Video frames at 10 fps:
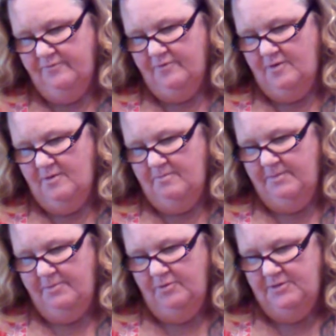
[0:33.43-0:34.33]
from
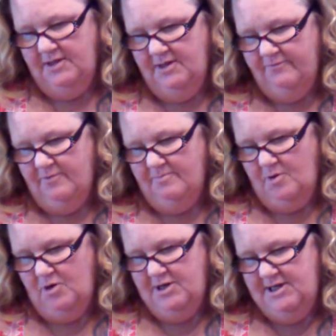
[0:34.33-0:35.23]
my birthday from
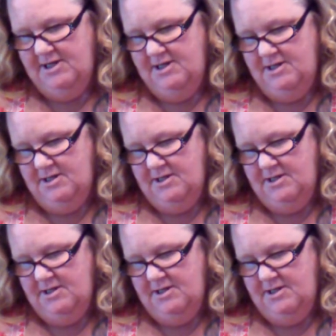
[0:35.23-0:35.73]
Marnie,